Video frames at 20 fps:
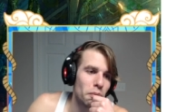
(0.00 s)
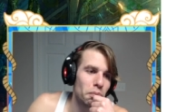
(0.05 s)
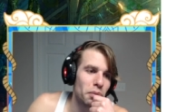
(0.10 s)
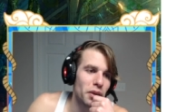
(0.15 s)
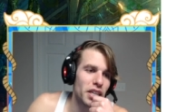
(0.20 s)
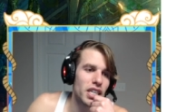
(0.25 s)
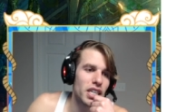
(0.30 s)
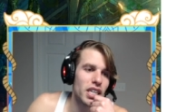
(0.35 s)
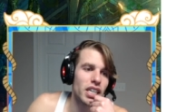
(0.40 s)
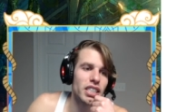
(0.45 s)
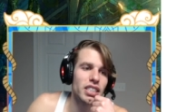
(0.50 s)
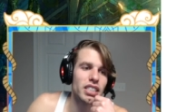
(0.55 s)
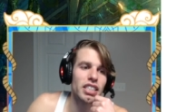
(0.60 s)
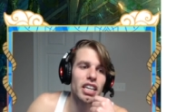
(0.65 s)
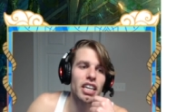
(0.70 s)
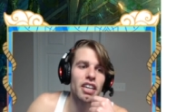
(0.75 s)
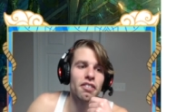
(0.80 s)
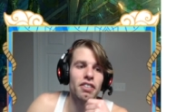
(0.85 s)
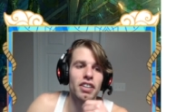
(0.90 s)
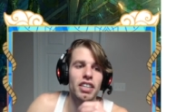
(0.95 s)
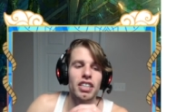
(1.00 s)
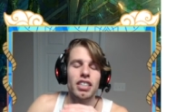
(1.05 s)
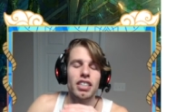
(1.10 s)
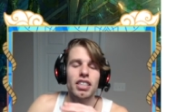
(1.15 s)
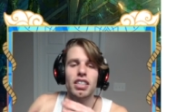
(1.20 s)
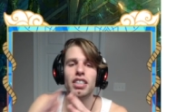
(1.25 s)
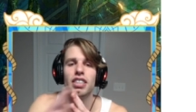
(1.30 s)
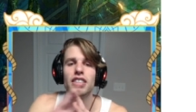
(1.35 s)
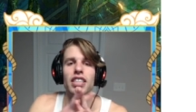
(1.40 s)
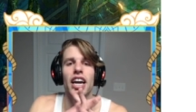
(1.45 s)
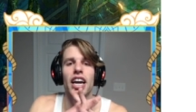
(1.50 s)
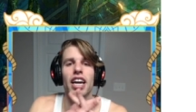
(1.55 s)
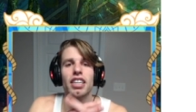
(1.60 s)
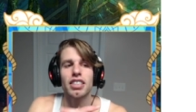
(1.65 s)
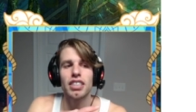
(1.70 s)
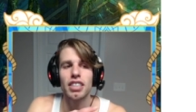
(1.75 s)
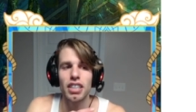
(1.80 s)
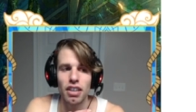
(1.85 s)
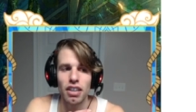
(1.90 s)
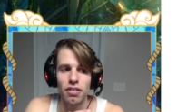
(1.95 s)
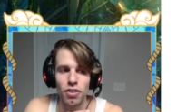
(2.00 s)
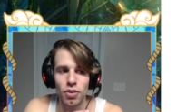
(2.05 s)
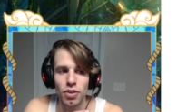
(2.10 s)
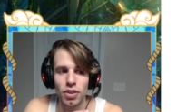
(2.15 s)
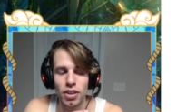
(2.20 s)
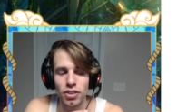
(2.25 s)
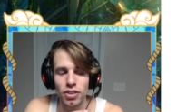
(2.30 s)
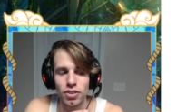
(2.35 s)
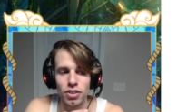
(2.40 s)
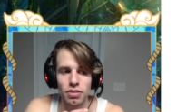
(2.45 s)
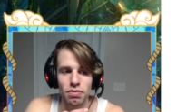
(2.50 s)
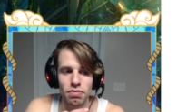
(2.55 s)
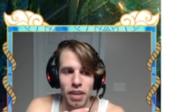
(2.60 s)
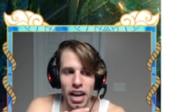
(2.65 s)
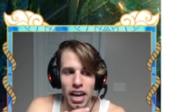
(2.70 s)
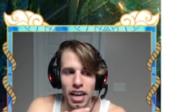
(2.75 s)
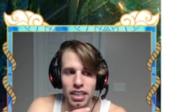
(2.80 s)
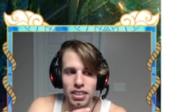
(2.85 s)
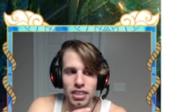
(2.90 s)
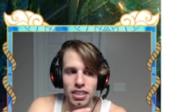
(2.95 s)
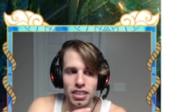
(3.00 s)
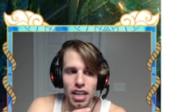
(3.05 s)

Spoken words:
because if he is actually a level 100 max,